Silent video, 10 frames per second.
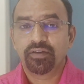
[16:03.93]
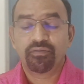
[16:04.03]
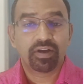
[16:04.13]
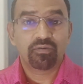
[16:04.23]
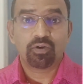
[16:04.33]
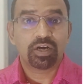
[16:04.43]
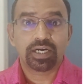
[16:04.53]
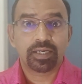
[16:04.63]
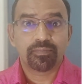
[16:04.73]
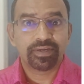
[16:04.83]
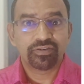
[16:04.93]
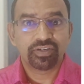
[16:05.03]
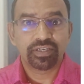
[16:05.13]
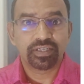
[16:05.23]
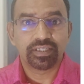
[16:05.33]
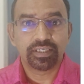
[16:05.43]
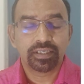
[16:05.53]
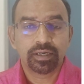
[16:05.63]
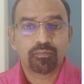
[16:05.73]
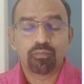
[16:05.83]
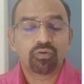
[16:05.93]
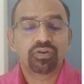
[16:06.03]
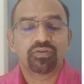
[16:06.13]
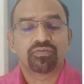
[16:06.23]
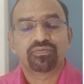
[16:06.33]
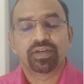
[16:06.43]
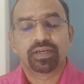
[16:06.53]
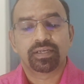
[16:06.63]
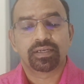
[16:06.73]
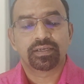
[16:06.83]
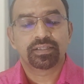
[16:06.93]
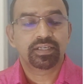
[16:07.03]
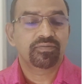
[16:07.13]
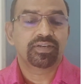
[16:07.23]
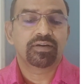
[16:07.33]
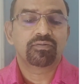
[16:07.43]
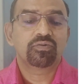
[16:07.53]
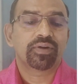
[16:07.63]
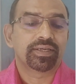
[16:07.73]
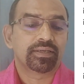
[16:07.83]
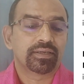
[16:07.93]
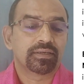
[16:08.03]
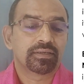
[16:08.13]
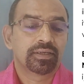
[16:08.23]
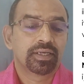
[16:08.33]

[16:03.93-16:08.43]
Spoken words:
We have already mentioned in the body of the letter that we have to write here.